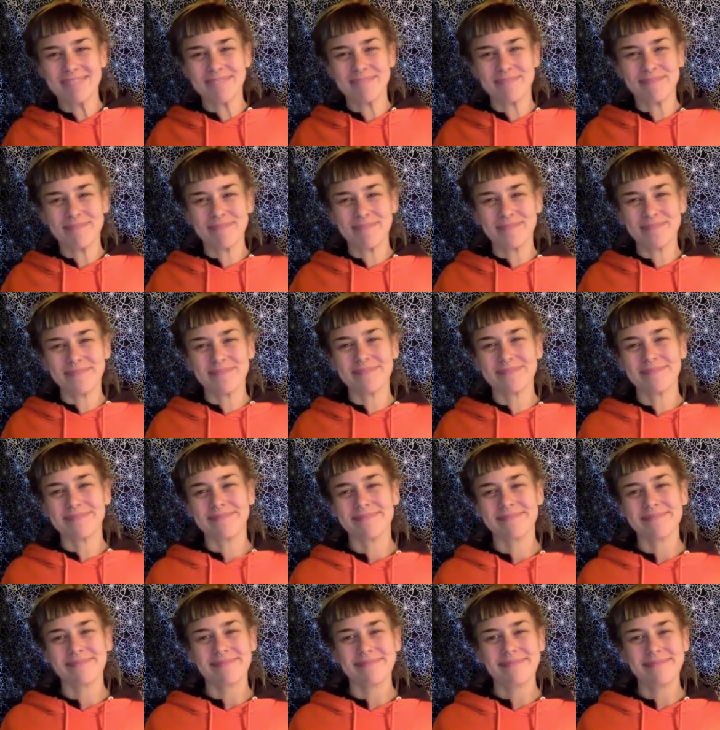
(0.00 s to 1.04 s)

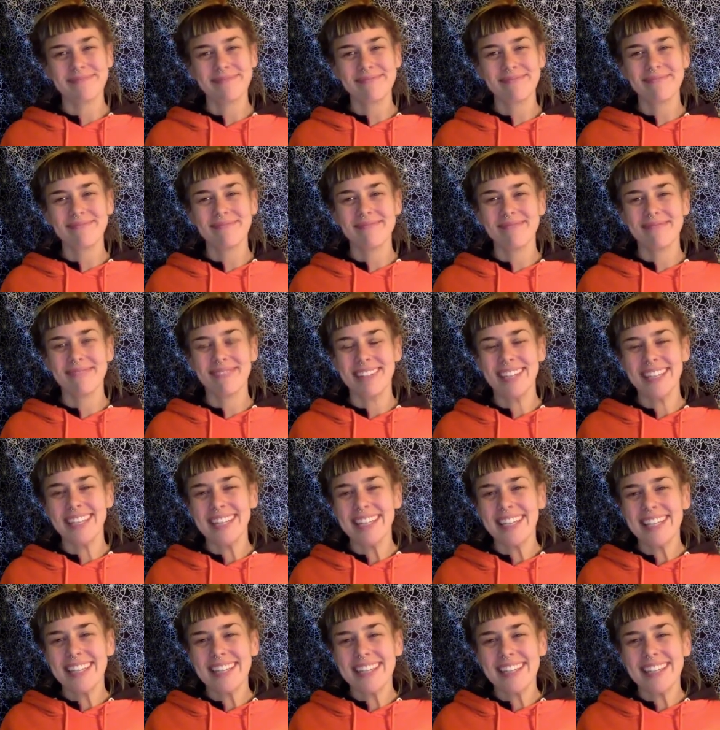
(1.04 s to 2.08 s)

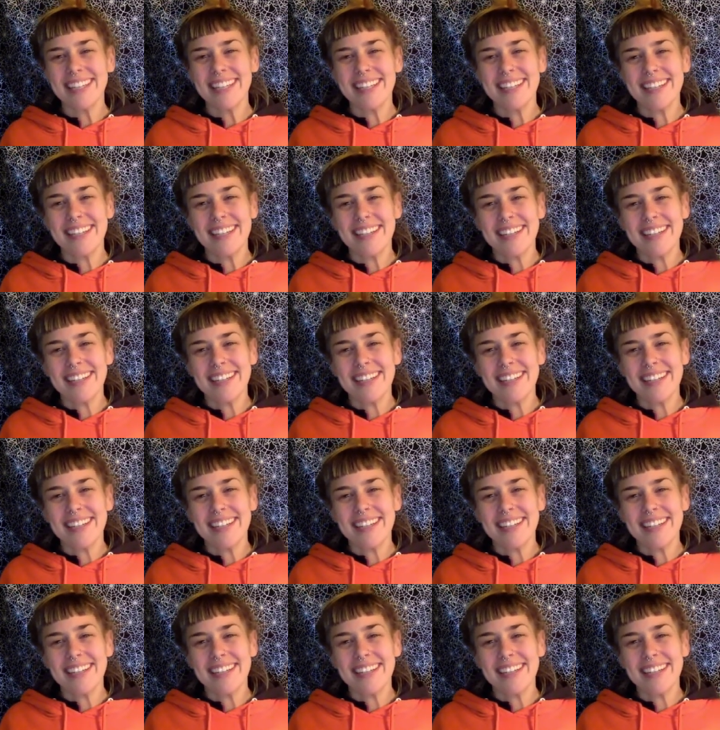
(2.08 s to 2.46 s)
No one is speaking in this clip.